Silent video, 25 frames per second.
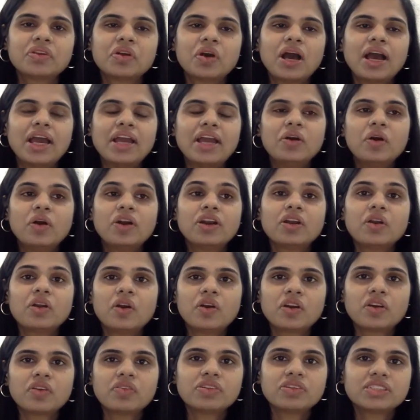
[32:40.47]
I got a
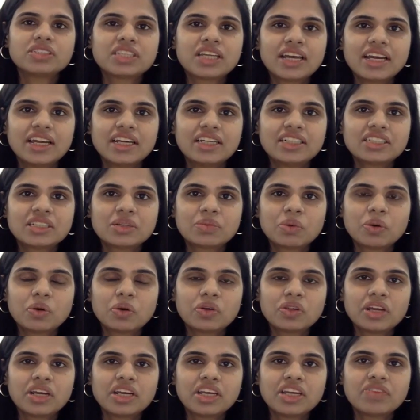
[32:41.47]
lot of insights
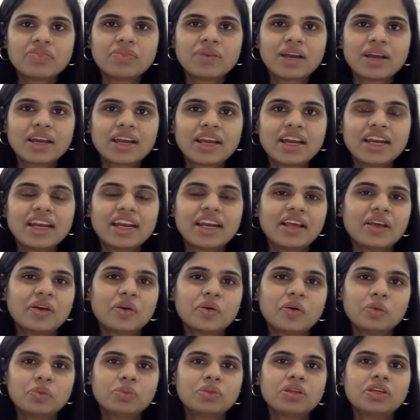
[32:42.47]
about the ETF market, and
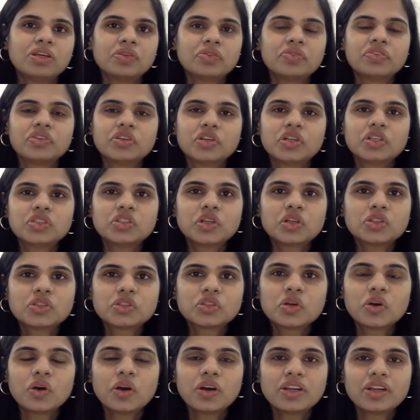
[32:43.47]
I hope the viewers
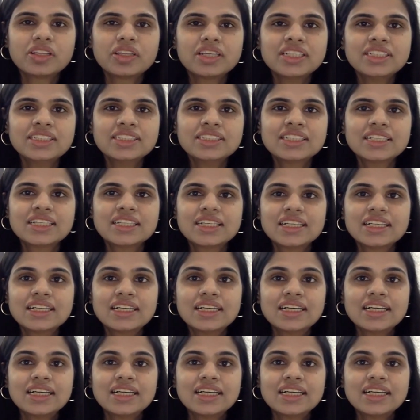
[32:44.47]
also got this.